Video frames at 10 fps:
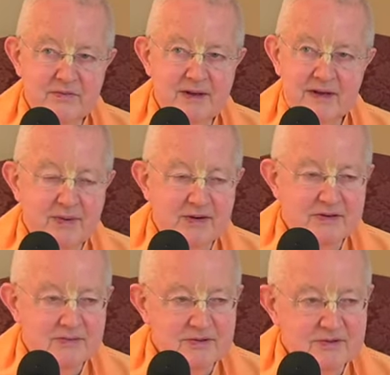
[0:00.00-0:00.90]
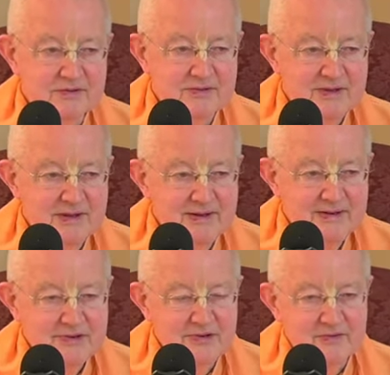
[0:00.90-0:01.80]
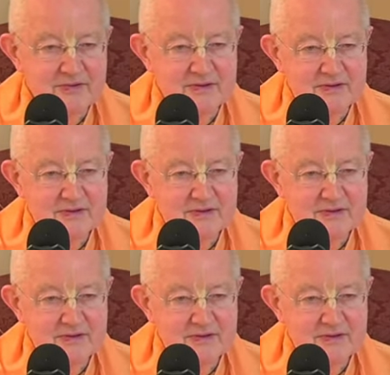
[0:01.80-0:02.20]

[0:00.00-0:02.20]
possibilities. services.